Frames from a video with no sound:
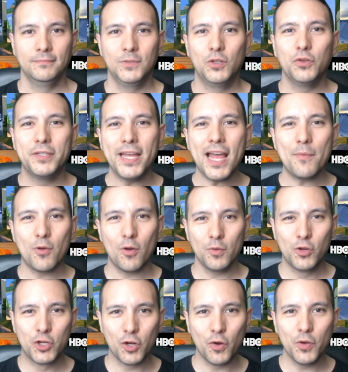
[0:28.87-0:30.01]
Today I'm going
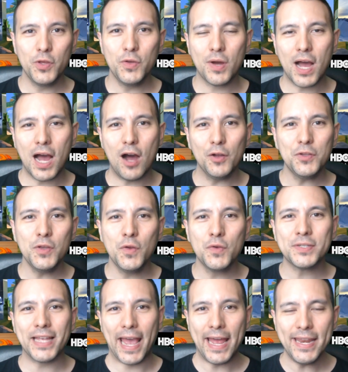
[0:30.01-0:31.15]
to show you how to
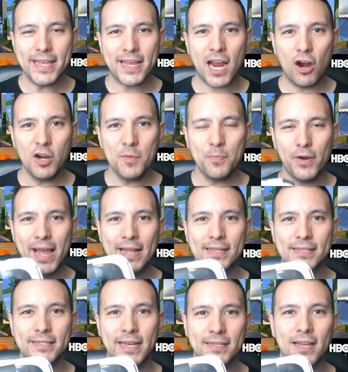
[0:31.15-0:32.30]
use any cardboard
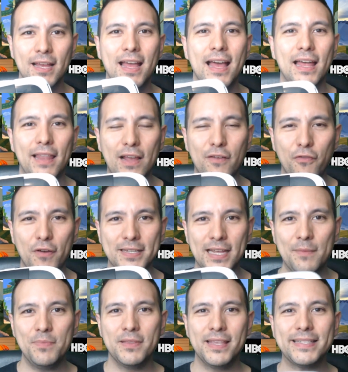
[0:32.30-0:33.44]
headset, like for
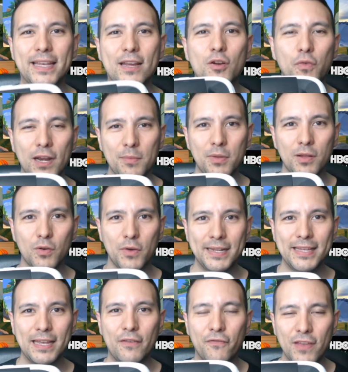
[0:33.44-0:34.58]
example this incredible
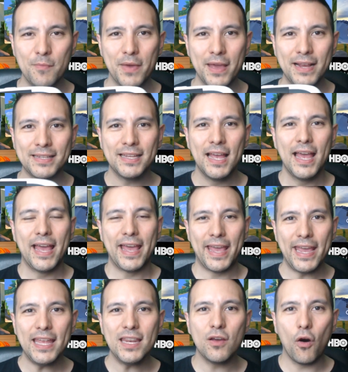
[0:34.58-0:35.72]
Ritec VMAX,
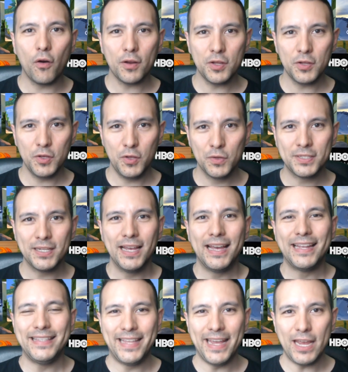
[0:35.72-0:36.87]
in order to use
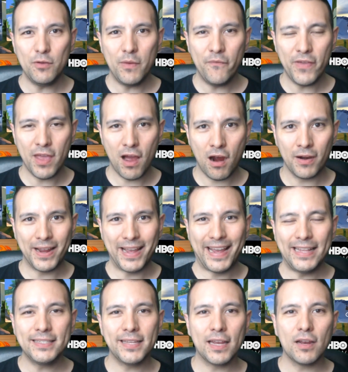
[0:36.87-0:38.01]
Daydream VR
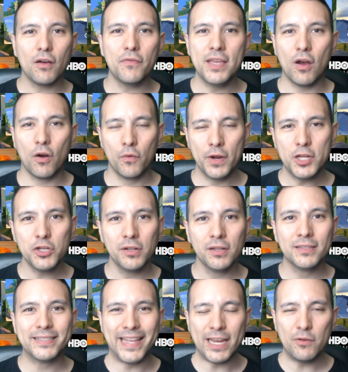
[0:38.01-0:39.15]
instead of the original
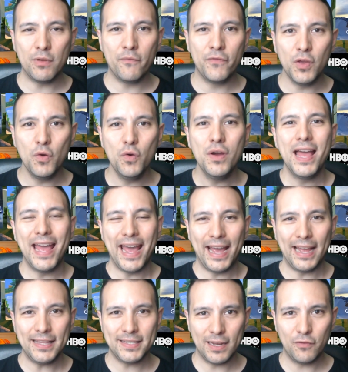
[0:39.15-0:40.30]
Daydream View
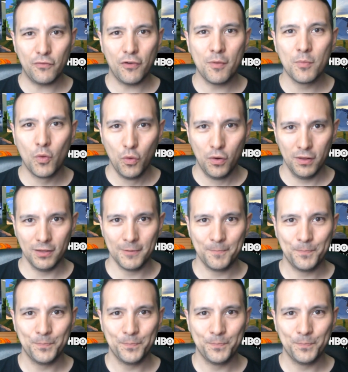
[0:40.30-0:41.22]
headset from Google.